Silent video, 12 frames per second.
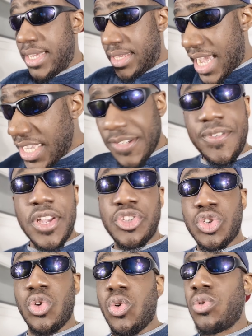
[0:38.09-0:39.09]
That's
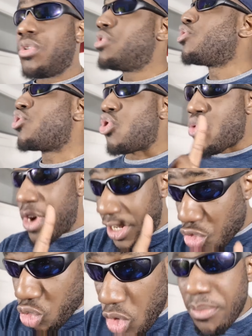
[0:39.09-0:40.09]
first goal.
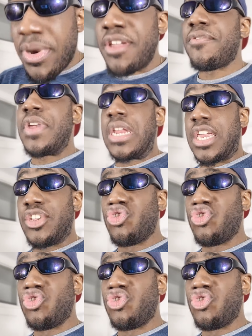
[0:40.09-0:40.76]
Great run by Vini.